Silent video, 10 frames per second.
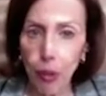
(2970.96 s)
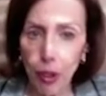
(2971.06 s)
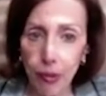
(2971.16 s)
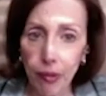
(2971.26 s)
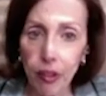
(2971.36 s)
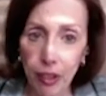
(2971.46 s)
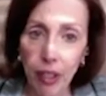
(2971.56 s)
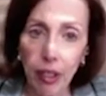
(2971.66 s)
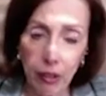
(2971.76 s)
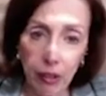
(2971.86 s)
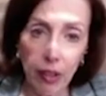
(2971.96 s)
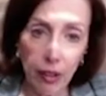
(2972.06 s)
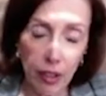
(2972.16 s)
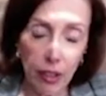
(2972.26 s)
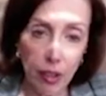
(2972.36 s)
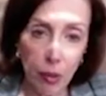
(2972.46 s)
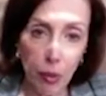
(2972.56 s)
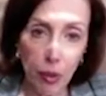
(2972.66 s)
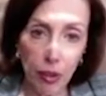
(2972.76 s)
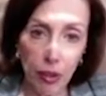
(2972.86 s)
That's all part of it. Yeah, I think that's
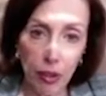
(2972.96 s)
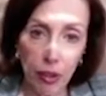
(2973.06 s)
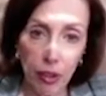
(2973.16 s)
important.